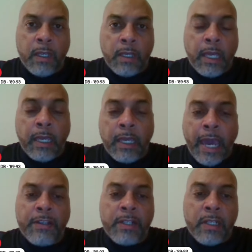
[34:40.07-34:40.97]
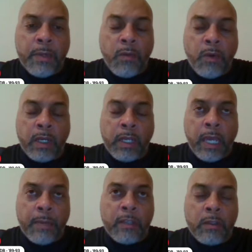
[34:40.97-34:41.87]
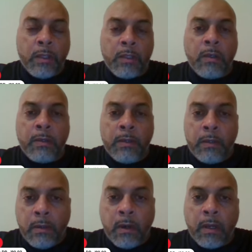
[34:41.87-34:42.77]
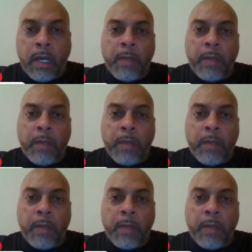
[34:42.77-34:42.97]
and, and gashing them in the run game, there's, going to come a